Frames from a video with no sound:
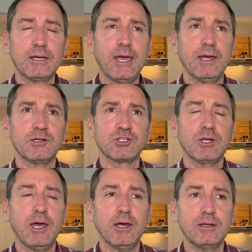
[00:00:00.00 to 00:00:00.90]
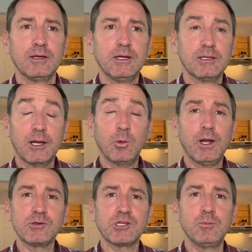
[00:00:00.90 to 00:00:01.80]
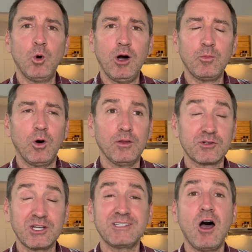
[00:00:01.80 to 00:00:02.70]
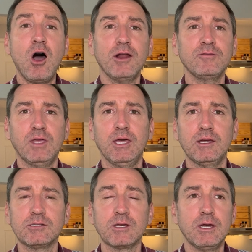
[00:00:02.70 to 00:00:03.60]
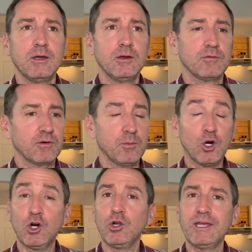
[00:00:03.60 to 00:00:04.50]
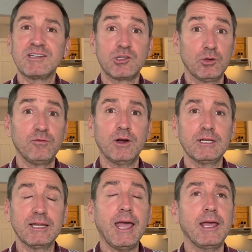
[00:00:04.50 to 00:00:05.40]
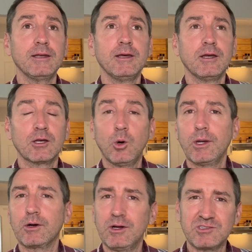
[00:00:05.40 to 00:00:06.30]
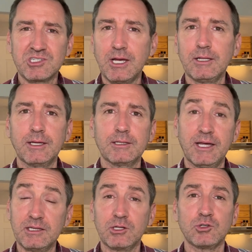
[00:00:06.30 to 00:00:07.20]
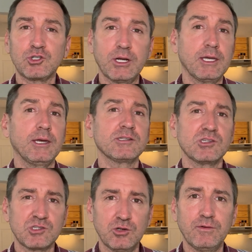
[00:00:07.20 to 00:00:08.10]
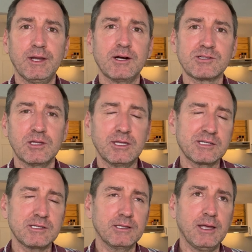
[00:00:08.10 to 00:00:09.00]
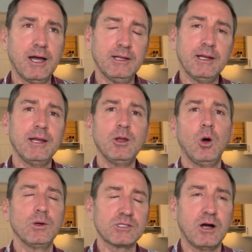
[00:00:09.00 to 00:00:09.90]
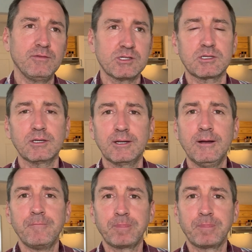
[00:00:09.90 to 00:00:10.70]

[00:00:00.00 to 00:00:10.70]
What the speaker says: age. And like when I was in Walball, there's a ton of kids from early until very late going around selling like little trinkets and souvenirs and things like that. And I know it's obviously,